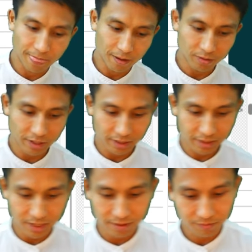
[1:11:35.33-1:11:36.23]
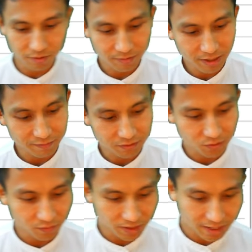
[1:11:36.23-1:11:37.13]
Okay, yeah, probably have to
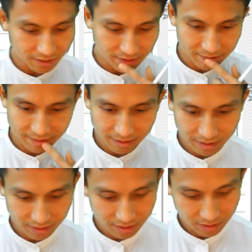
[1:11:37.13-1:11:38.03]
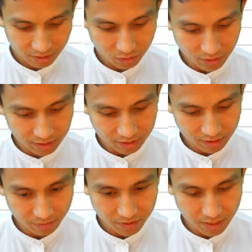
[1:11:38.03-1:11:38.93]
solve that. So that's
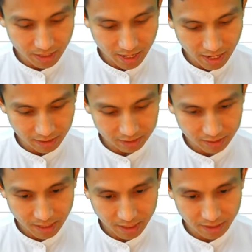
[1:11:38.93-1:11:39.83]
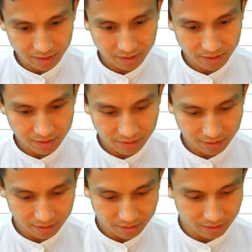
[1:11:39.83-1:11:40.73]
going to be arcsine,
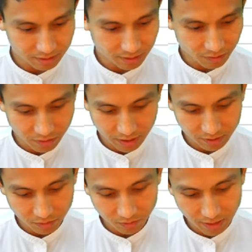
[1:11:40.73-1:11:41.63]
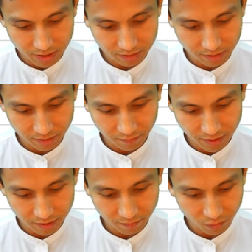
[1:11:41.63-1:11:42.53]
this is in degrees, so minus
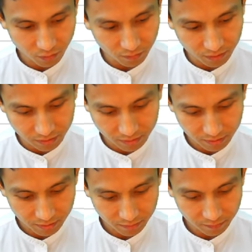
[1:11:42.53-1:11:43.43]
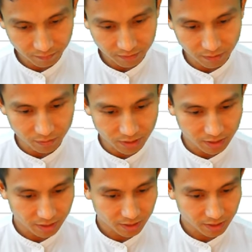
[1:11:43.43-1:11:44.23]
35 over 53.